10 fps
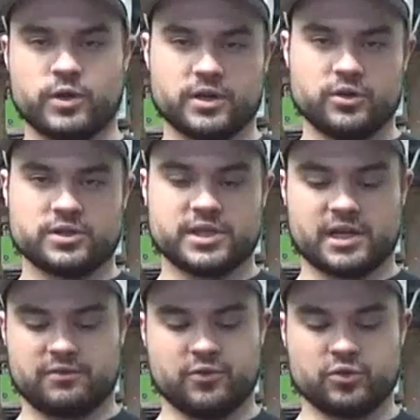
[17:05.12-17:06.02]
what it looks like
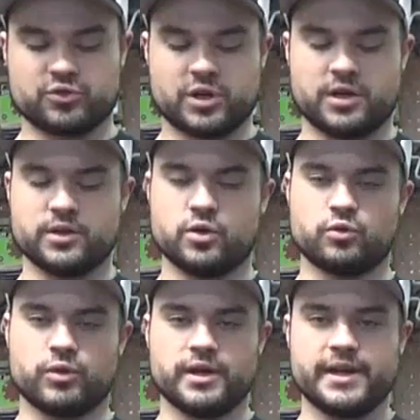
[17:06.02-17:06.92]
at full draw and the whole
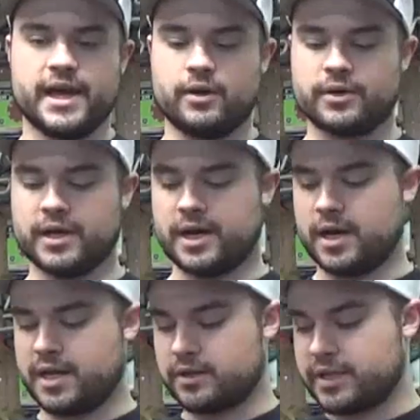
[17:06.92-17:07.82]
rundown
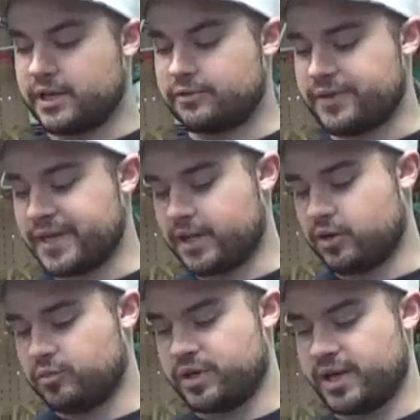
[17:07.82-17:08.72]
in a later
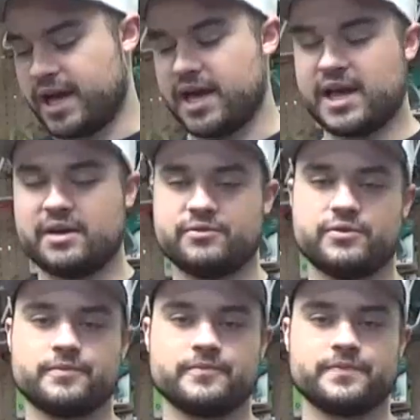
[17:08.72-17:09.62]
video. But I have
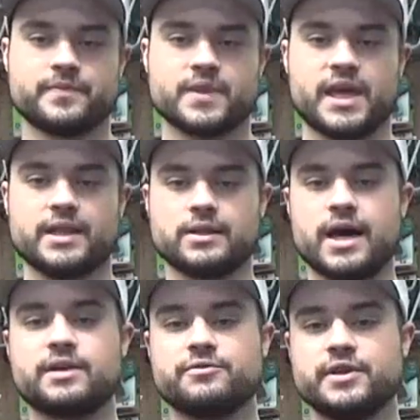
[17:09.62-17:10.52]
a
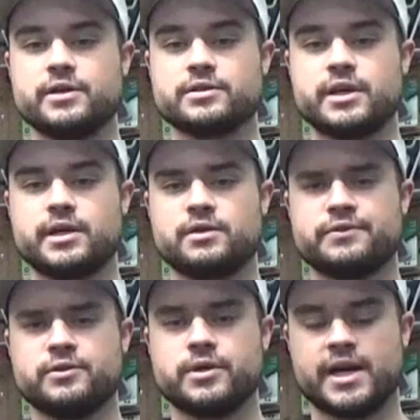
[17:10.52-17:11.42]
lot of videos lined up for
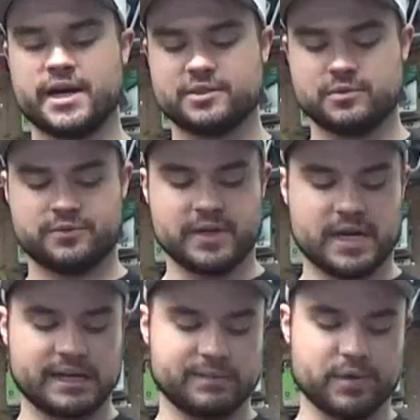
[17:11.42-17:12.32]
you guys. We've
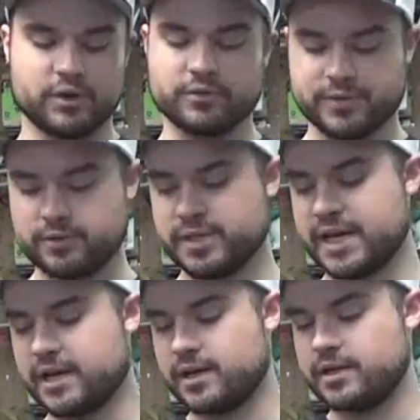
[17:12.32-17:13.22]
got the bow review
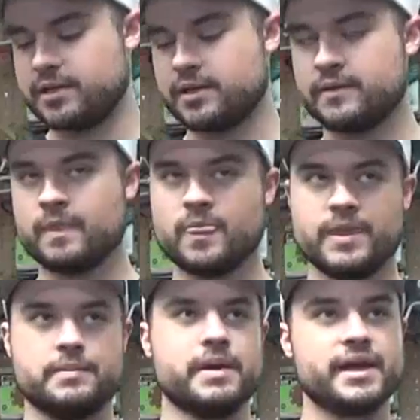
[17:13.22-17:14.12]
done,
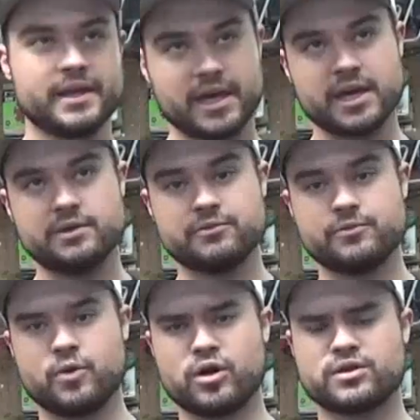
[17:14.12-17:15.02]
the man cave
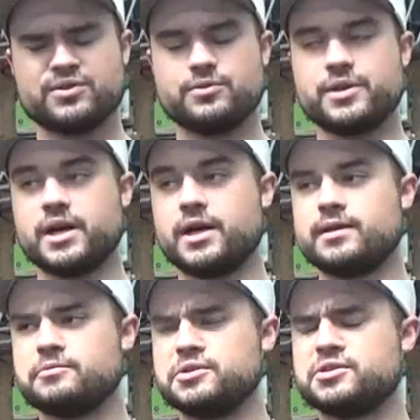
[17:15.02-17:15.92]
walkthrough
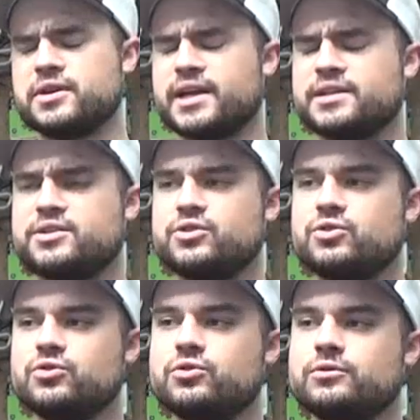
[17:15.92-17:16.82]
done. We still got to
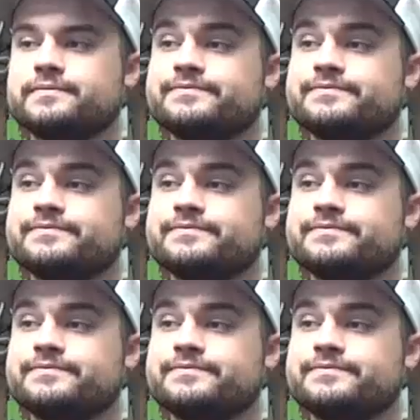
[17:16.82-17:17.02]
do